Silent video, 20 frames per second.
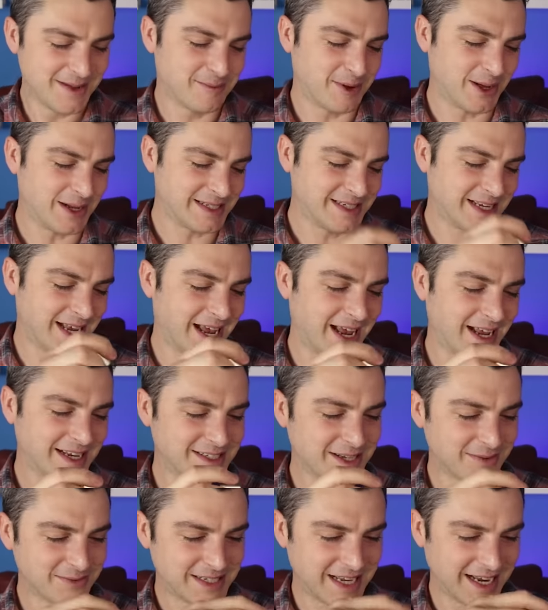but
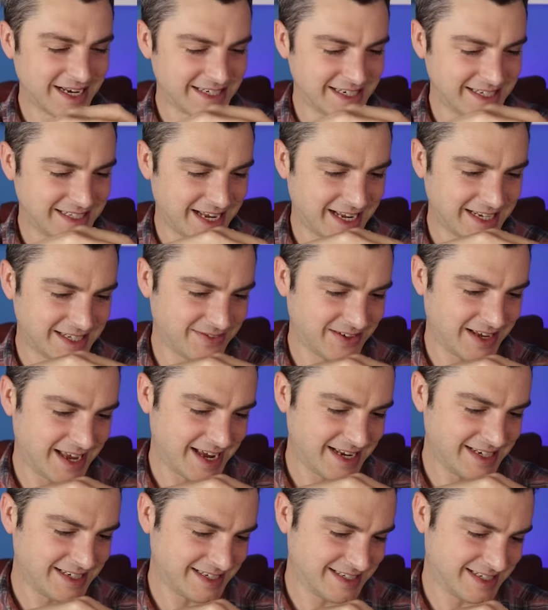sometimes it takes me
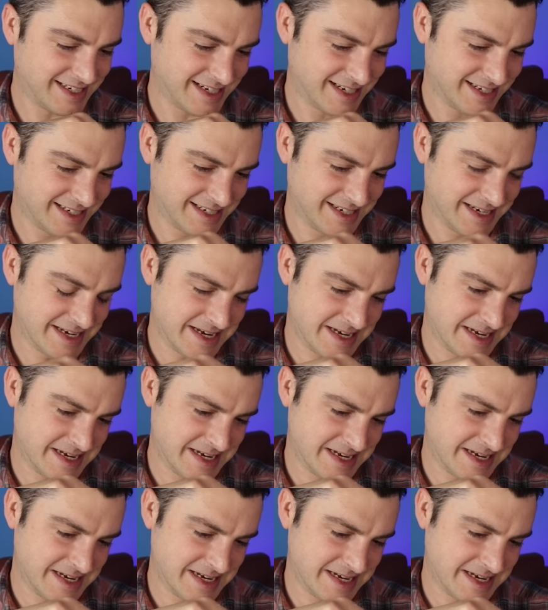ages to just...